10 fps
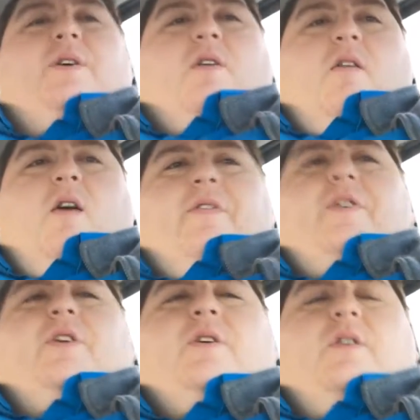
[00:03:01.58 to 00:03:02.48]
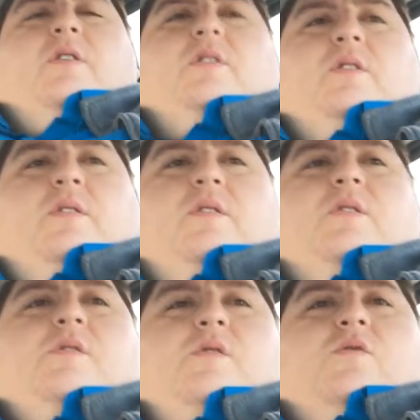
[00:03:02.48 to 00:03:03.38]
There are other
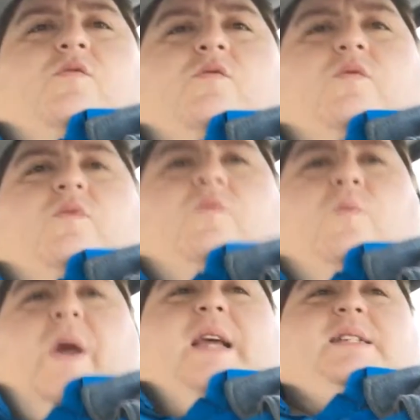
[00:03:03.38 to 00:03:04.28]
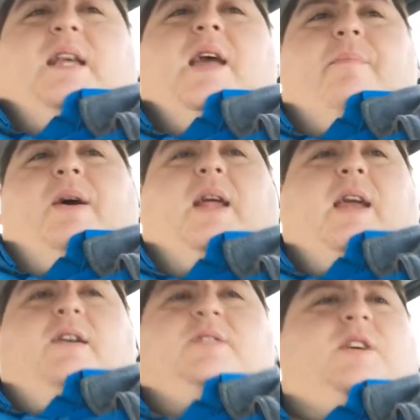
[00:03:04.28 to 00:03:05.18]
ways to get
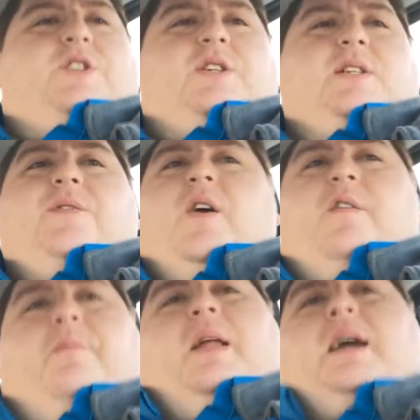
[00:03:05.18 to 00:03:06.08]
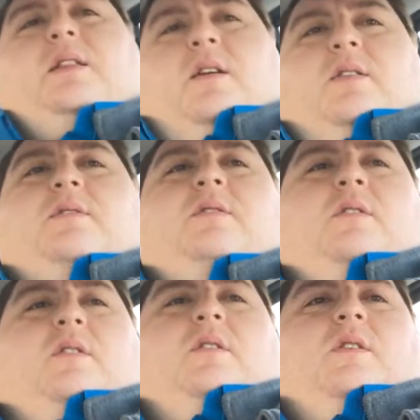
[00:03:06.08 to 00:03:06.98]
Medicare, such as if you have black lung.
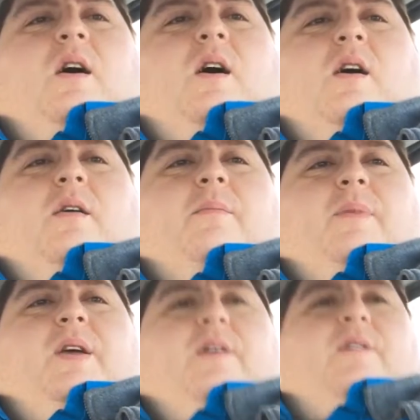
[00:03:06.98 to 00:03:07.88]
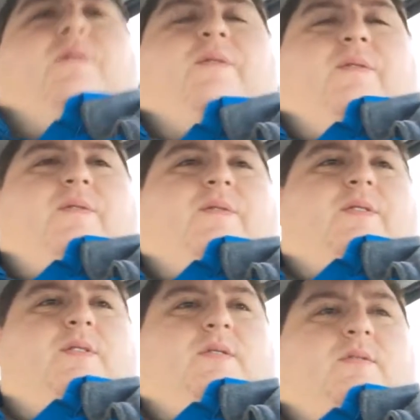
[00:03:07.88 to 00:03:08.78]

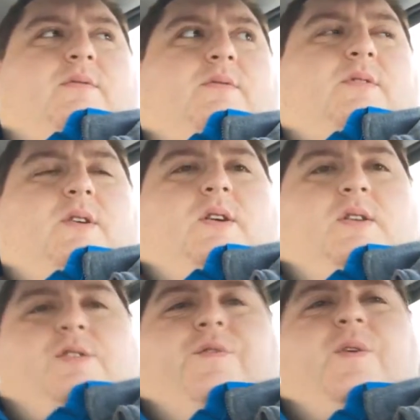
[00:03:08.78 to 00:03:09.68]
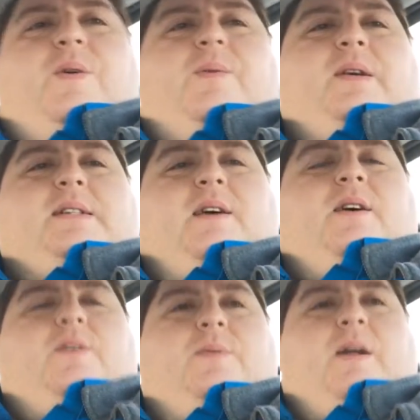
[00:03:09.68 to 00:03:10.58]
There's a few other ways.
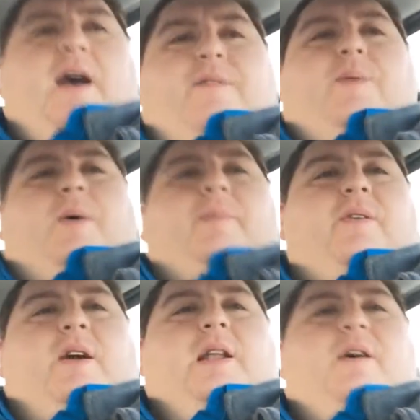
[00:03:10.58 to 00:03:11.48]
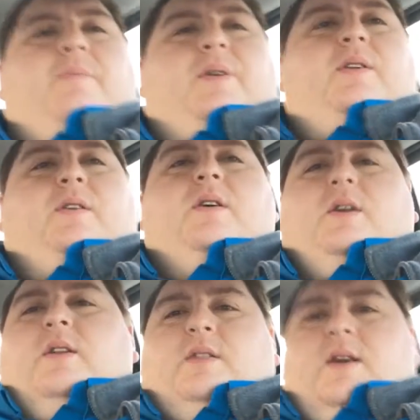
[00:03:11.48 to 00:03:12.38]
I don't have them on me right now, but
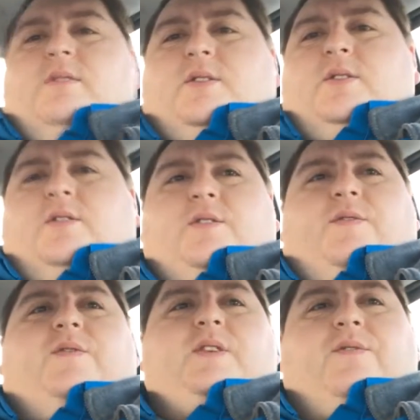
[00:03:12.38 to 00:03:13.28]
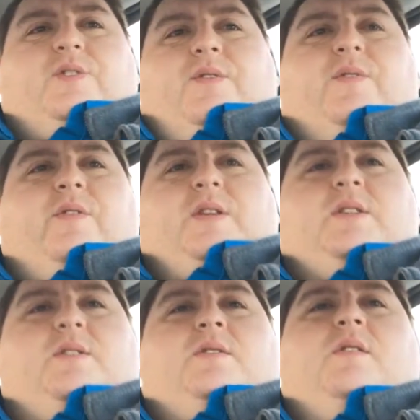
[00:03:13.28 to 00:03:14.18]
there's several different
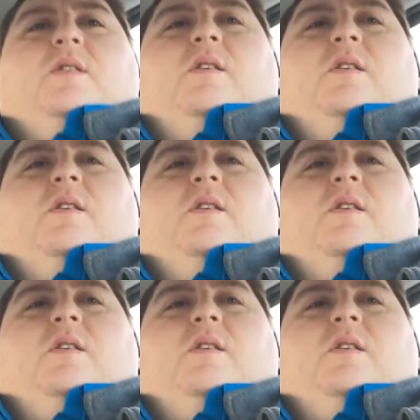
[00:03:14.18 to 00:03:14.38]
reasons.